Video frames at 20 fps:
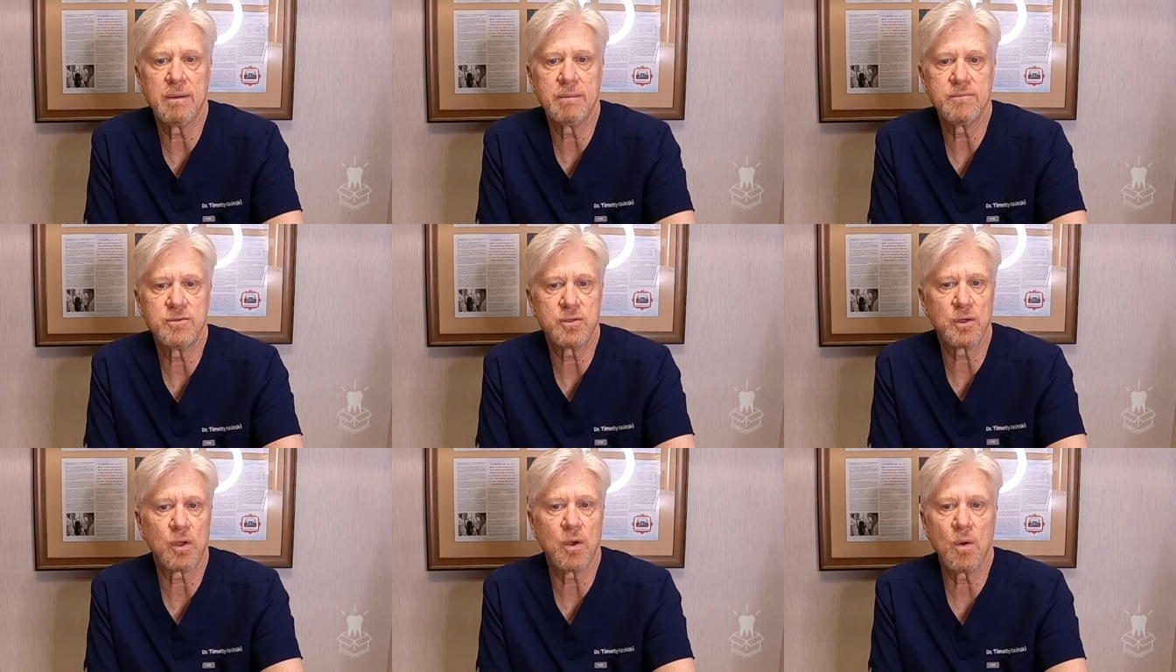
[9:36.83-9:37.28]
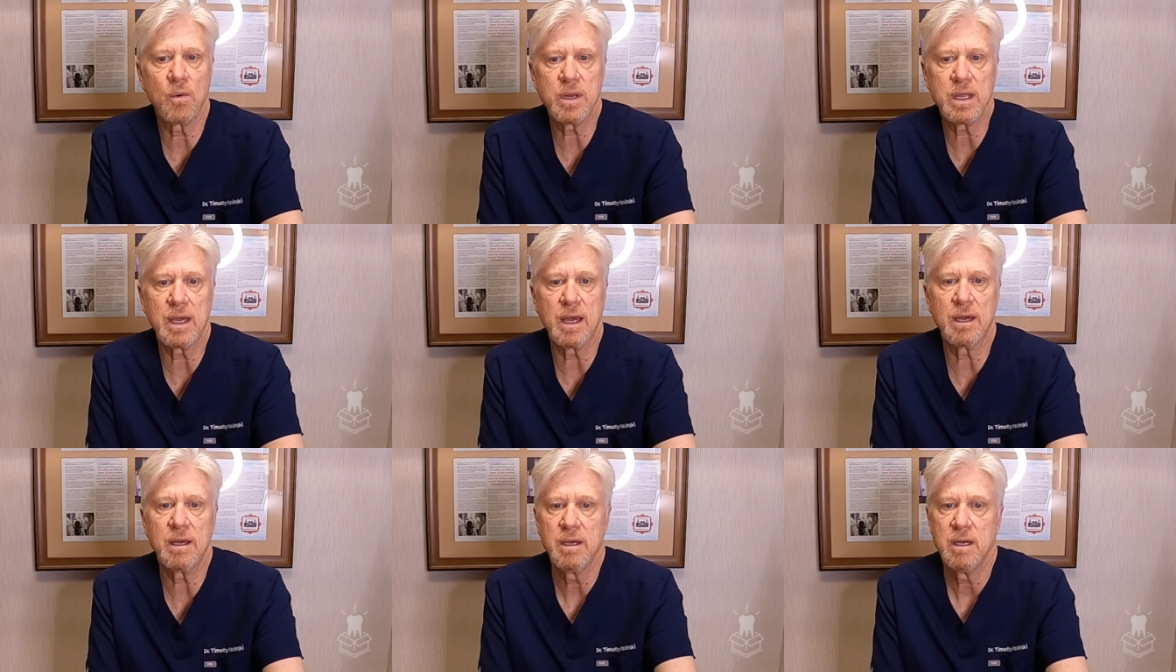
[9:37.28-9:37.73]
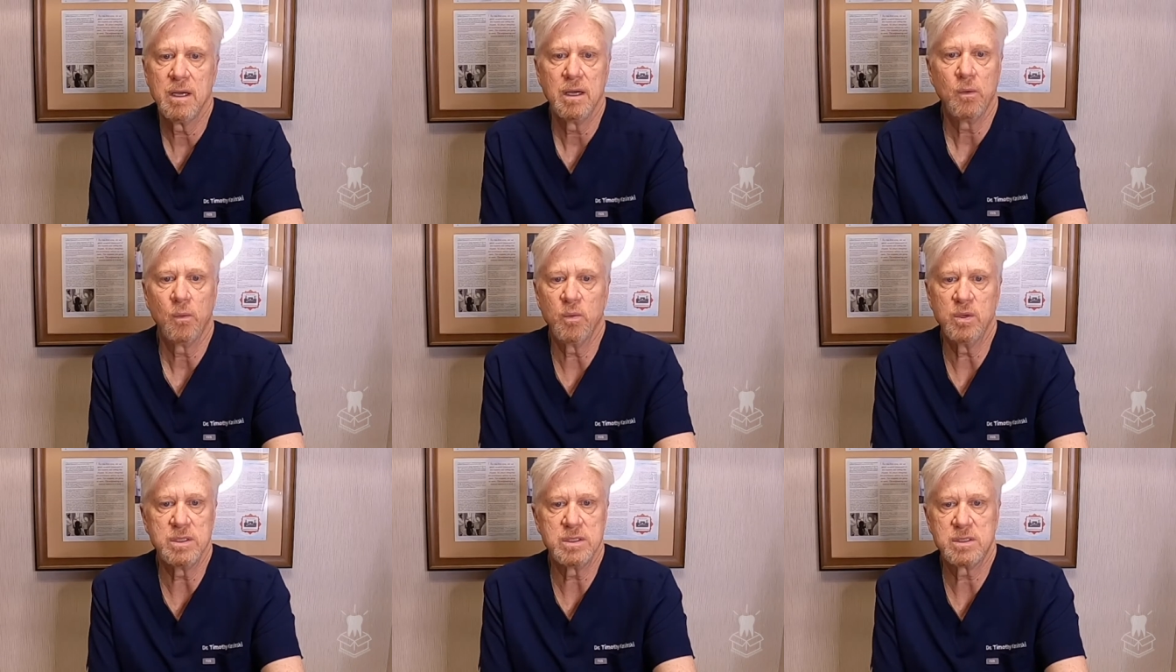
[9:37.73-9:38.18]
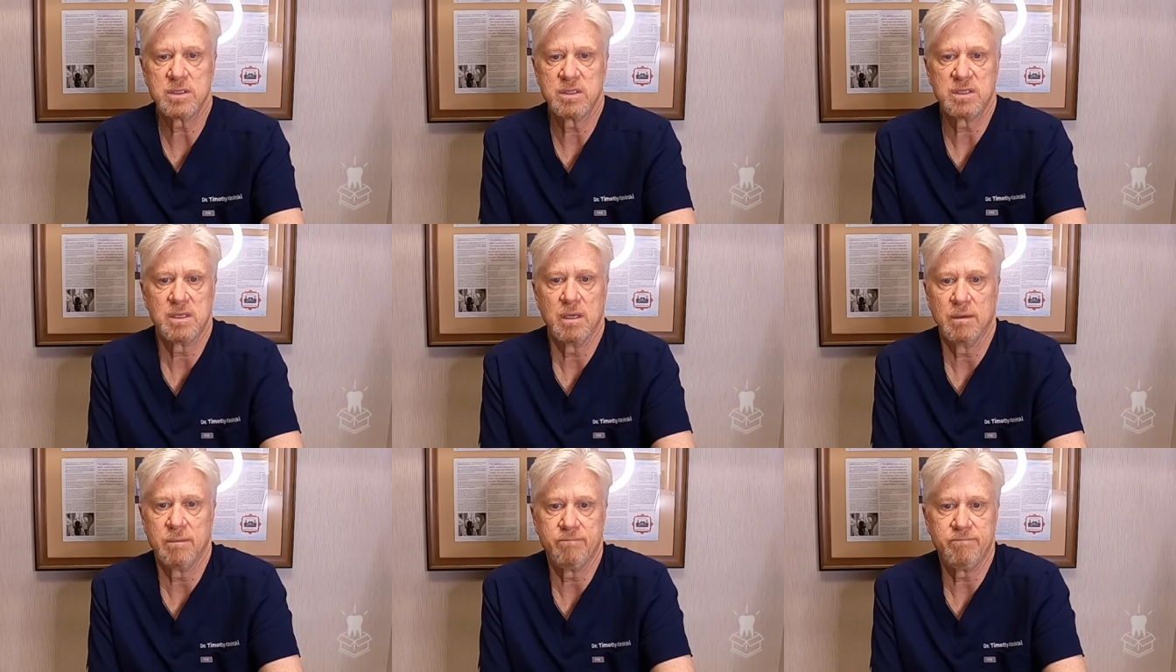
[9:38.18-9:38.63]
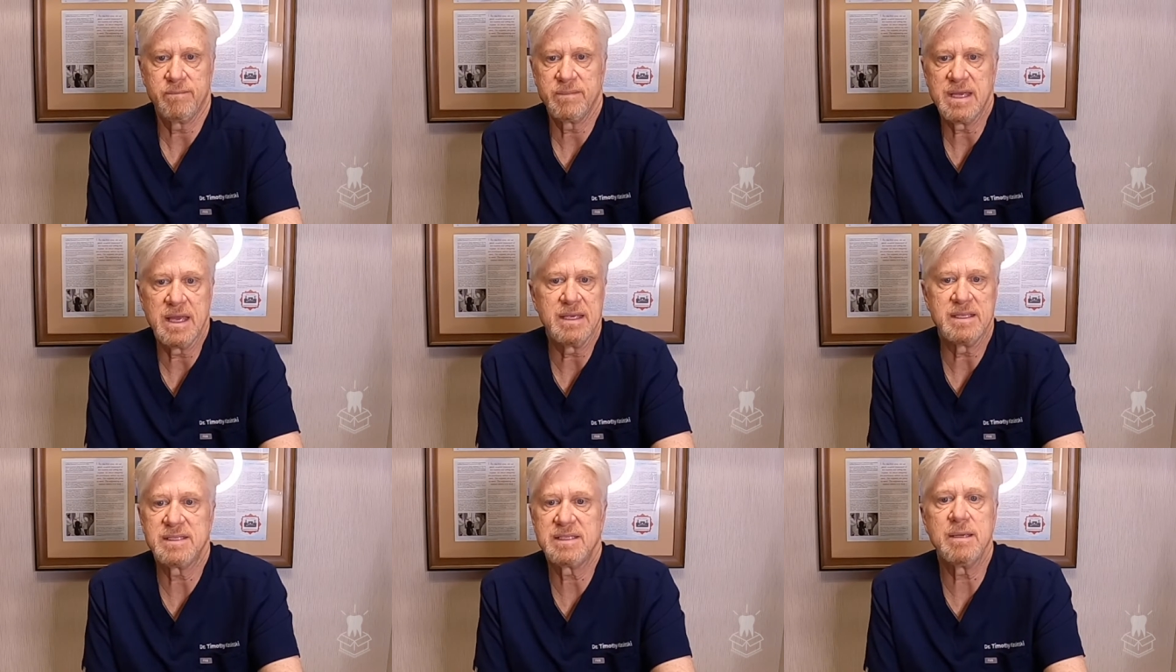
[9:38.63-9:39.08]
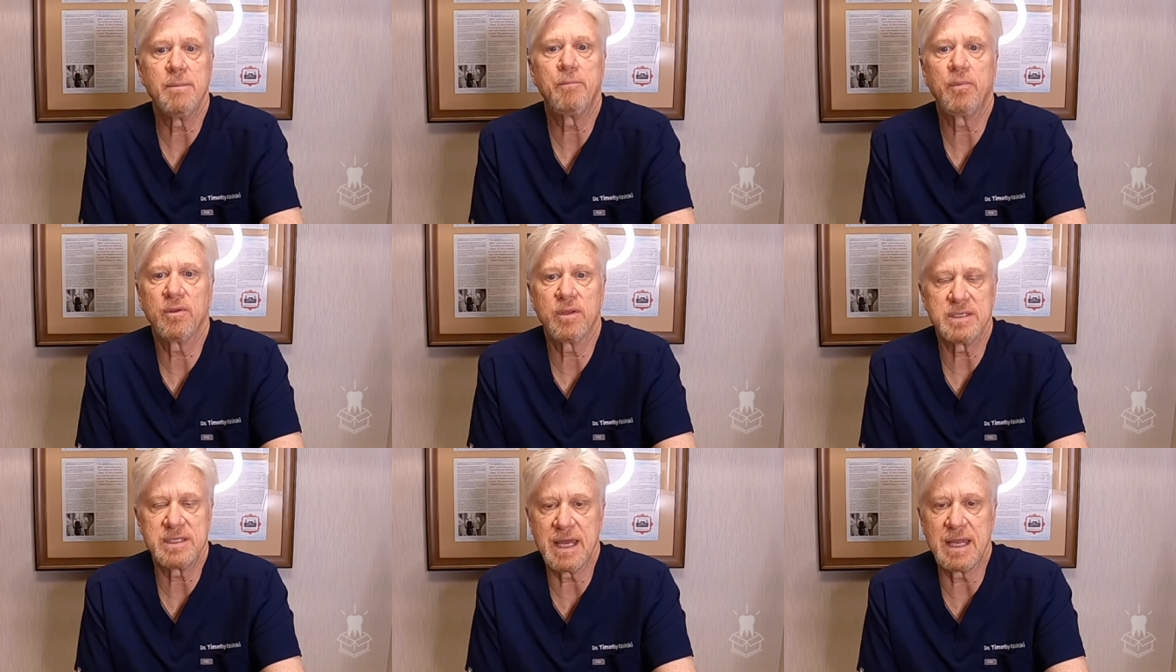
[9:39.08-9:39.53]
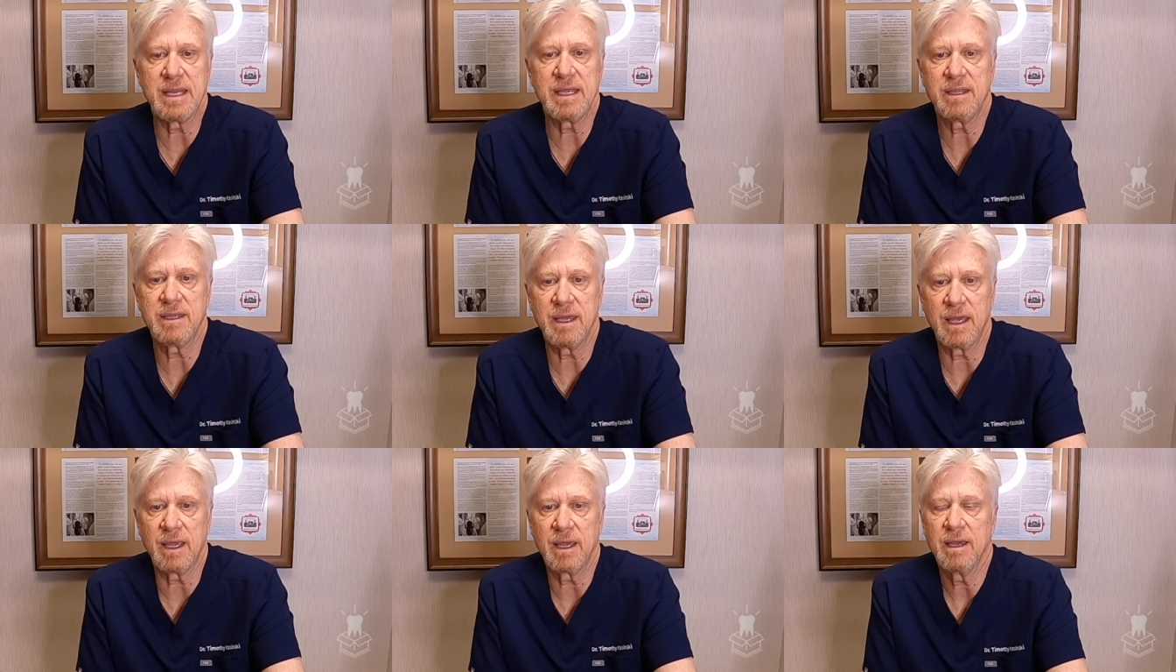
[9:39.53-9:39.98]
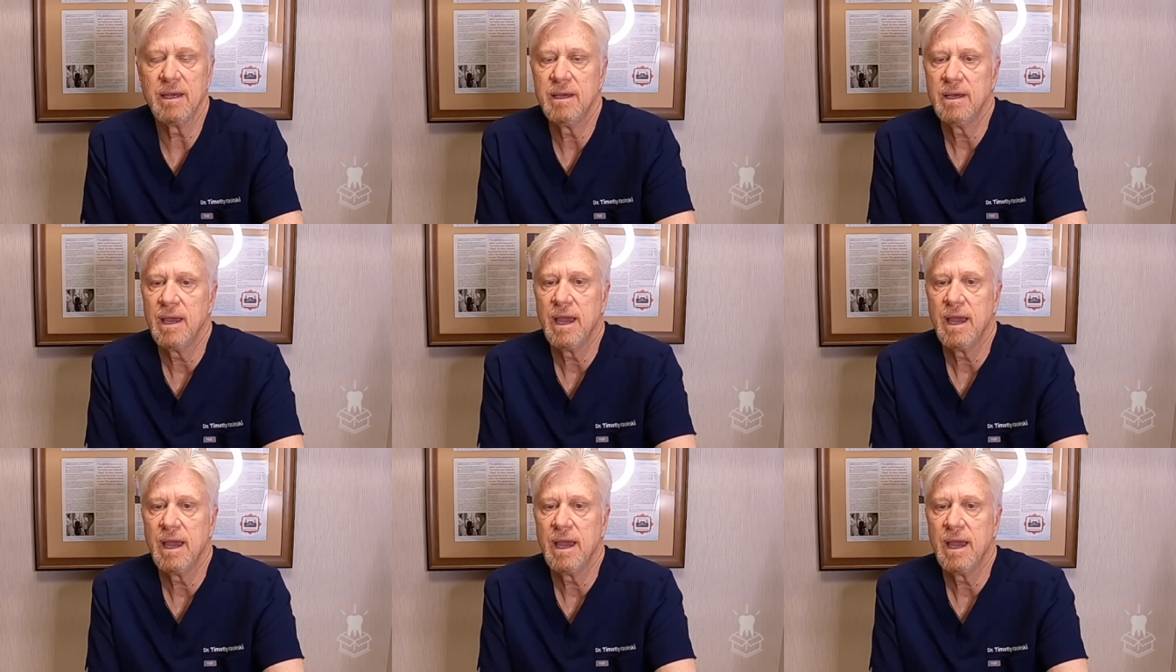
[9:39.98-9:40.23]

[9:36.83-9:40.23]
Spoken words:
zirconia was simple as anything.